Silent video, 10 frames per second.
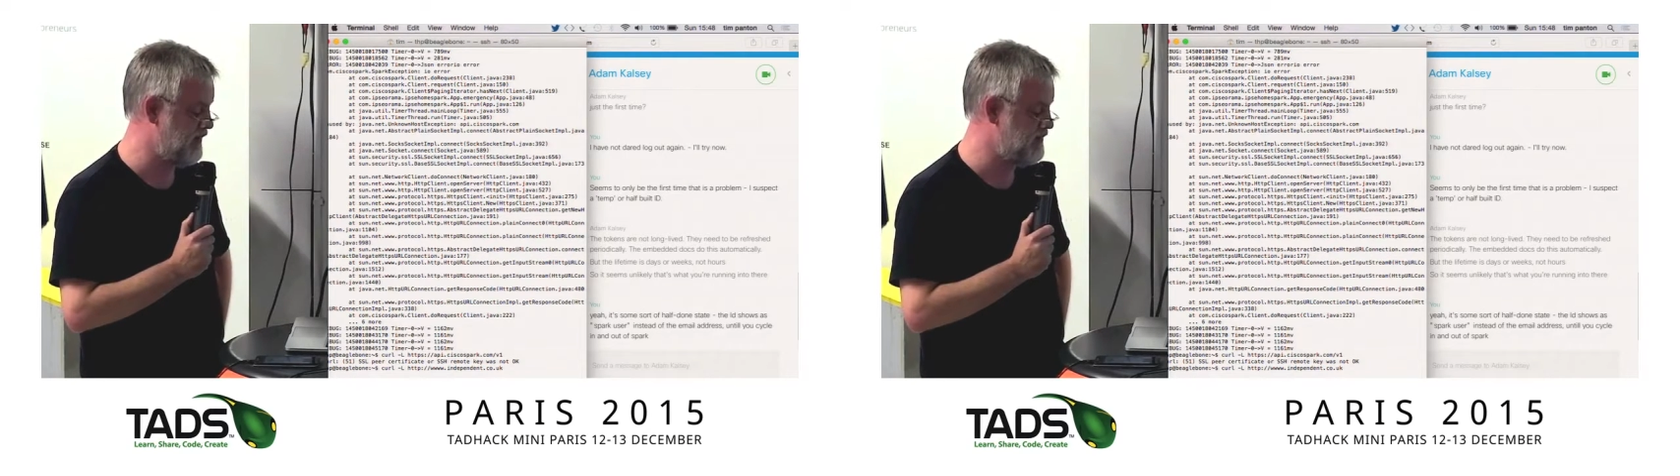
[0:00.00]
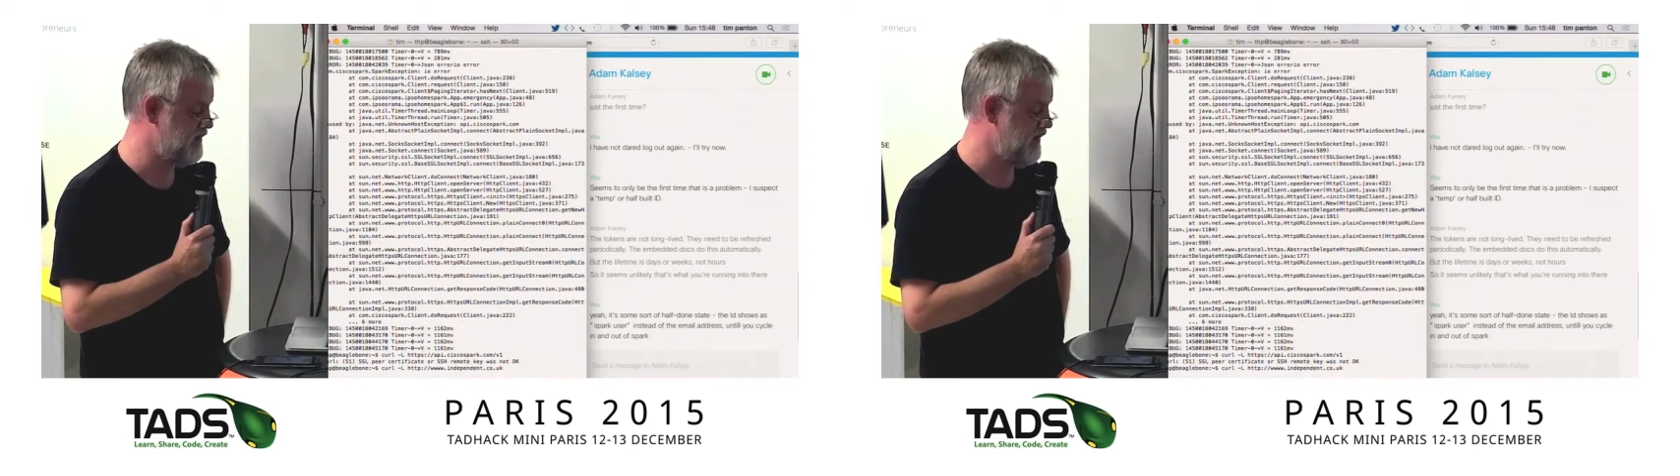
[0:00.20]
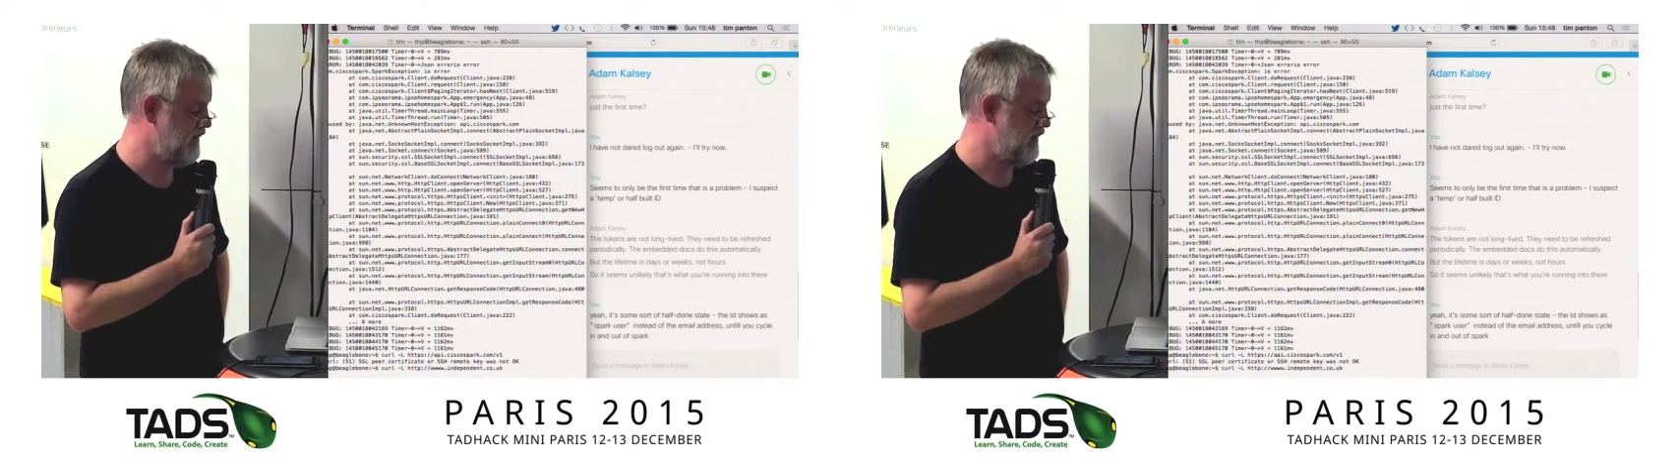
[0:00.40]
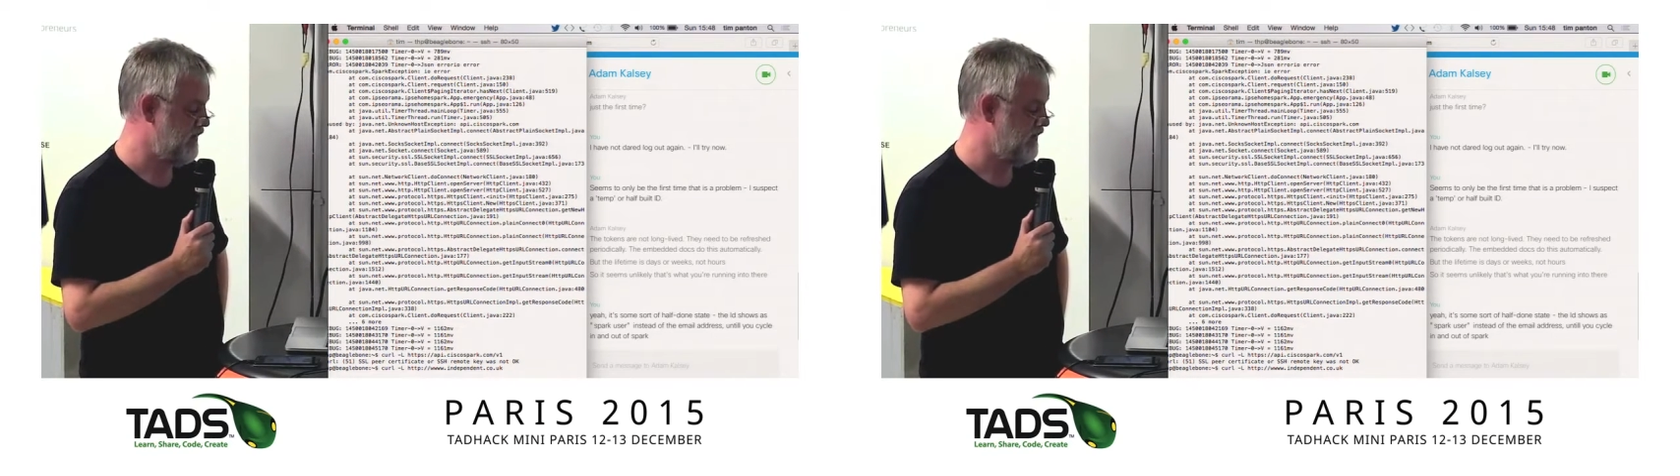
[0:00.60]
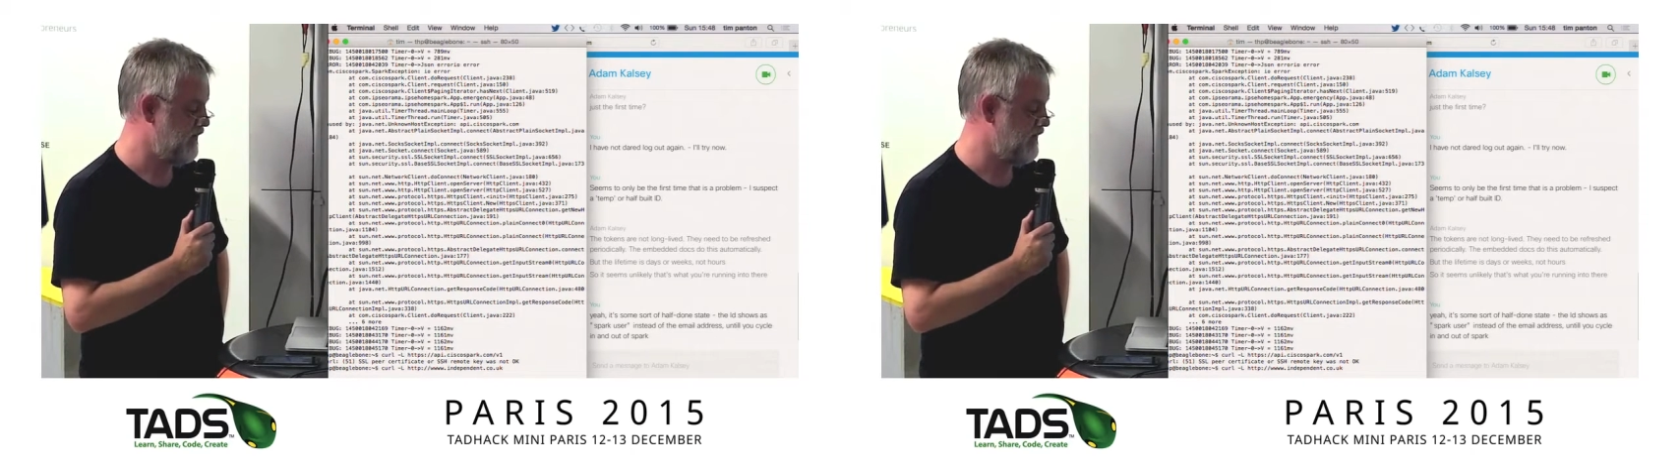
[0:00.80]
this
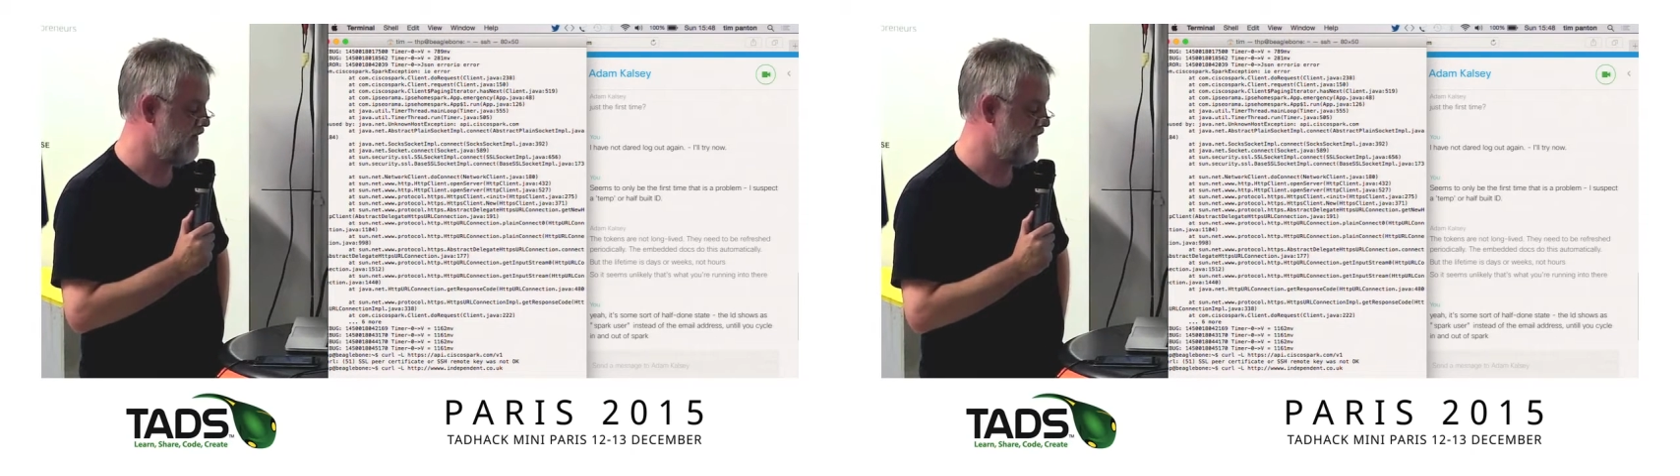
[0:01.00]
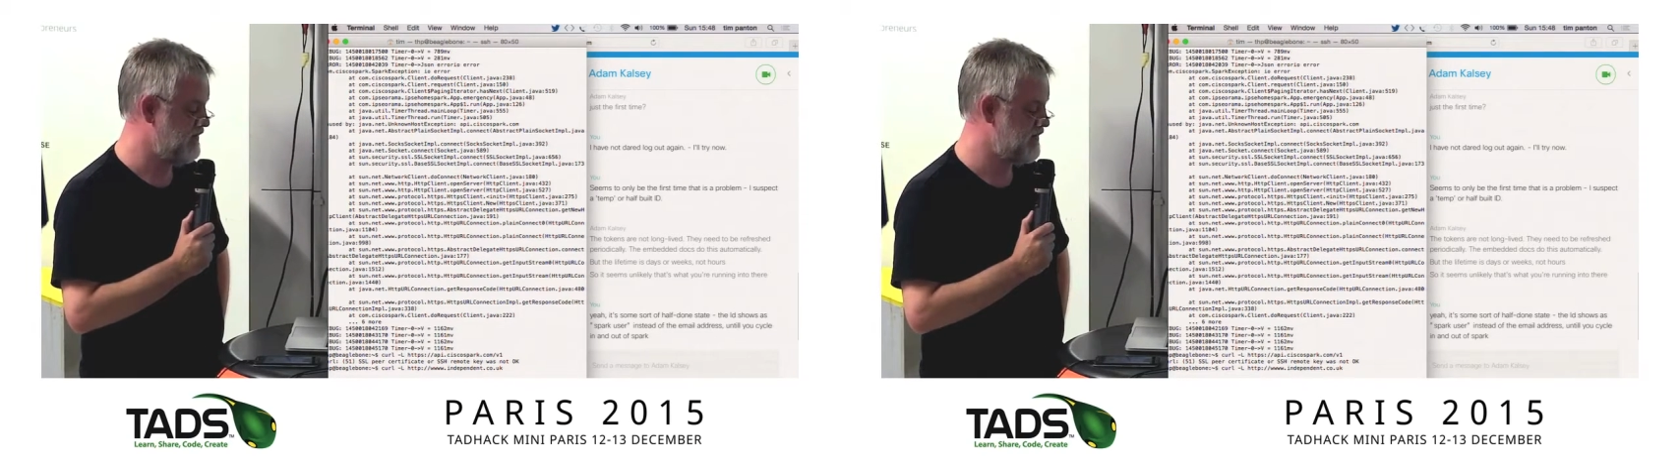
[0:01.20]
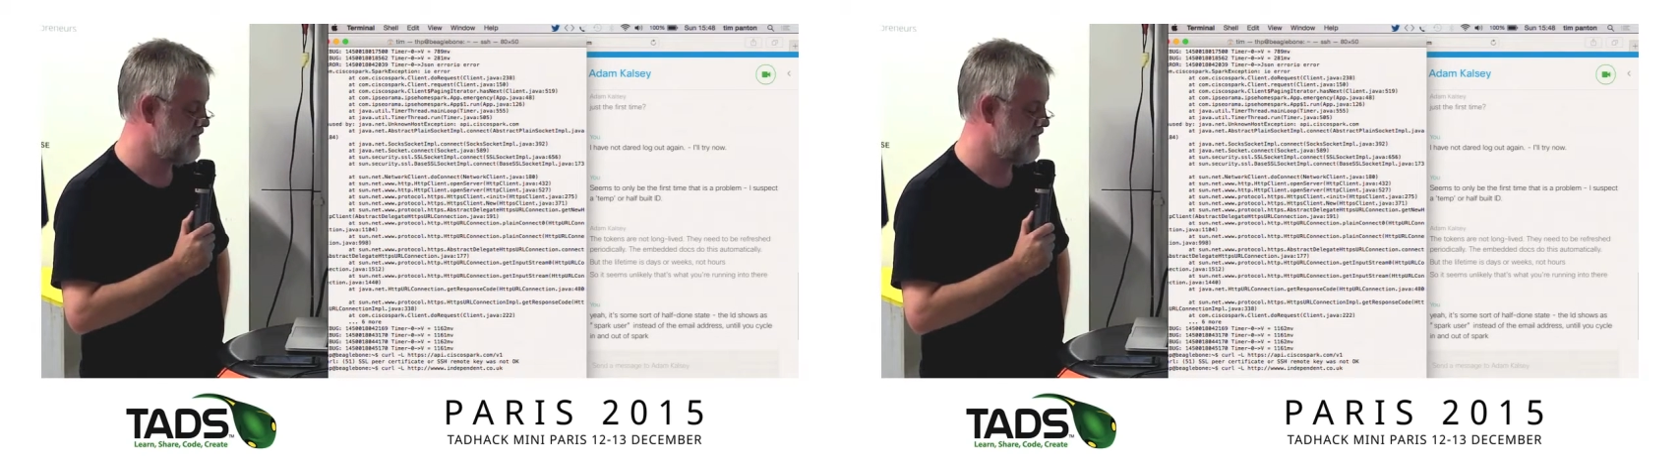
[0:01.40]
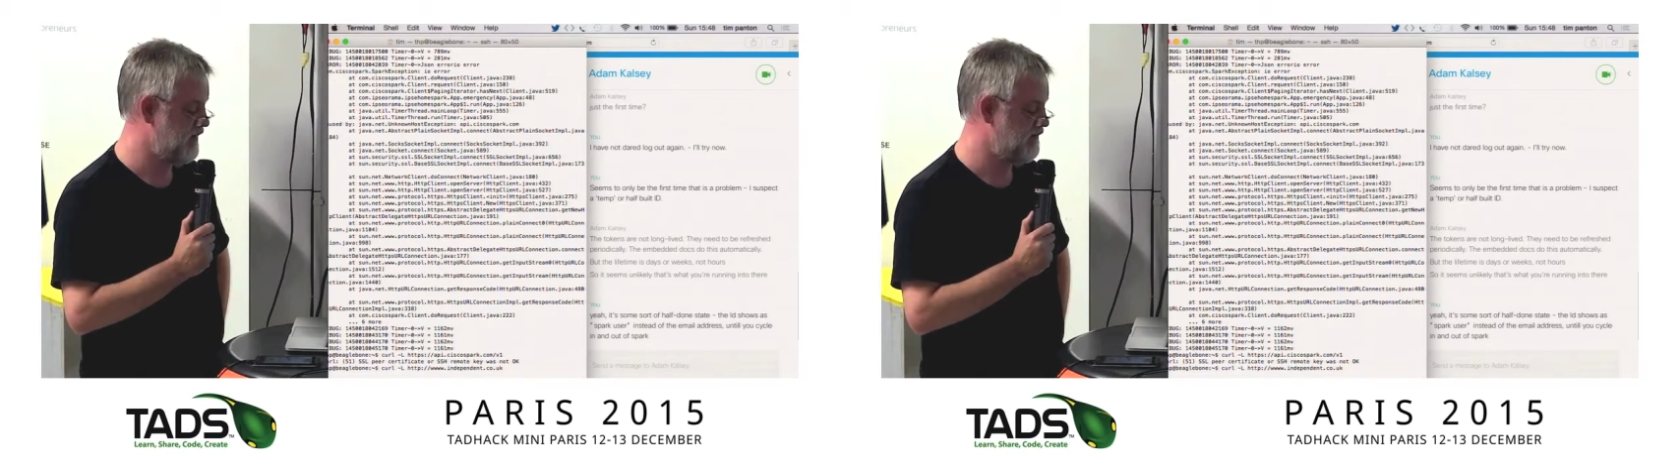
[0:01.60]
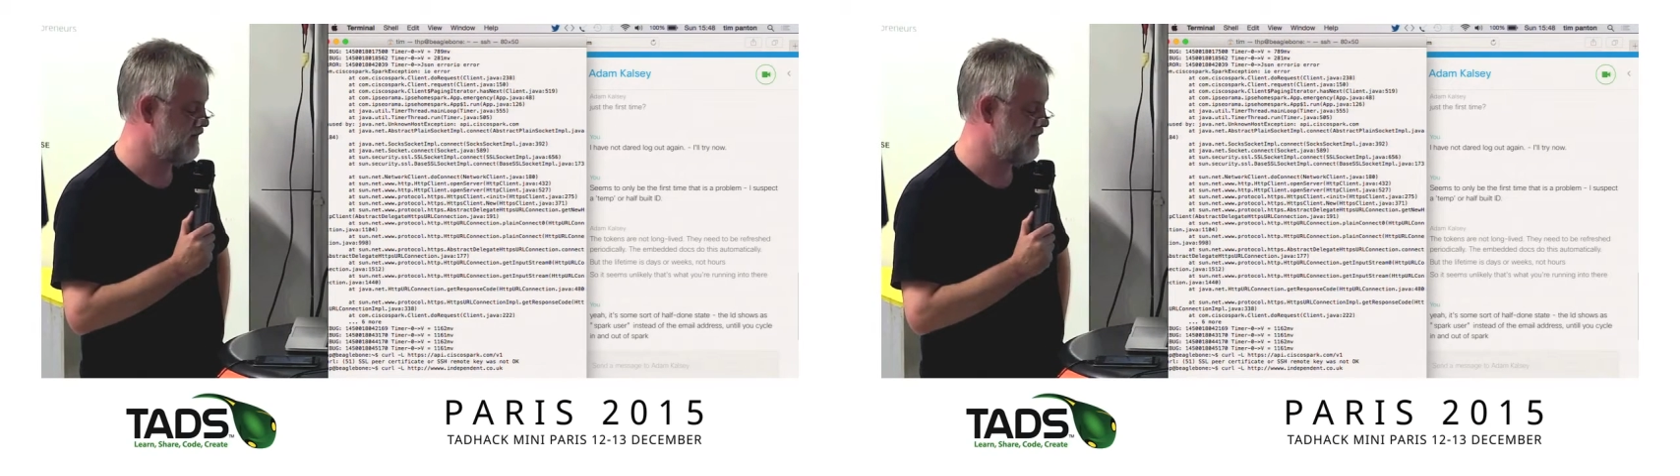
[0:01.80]
reruns
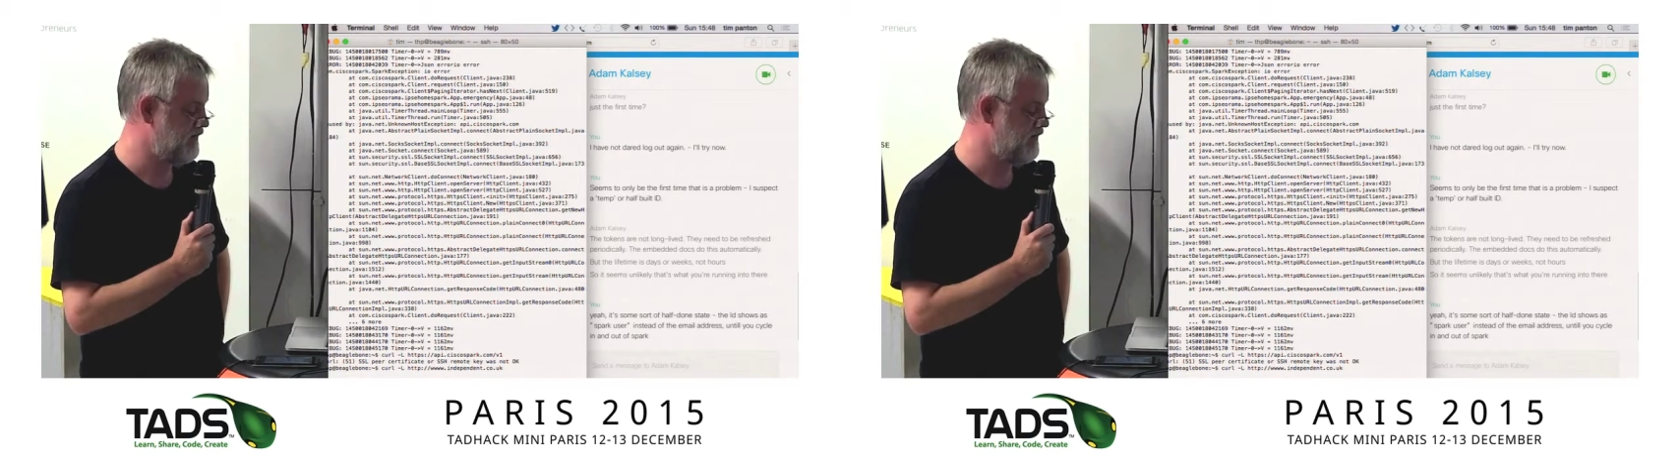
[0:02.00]
itself.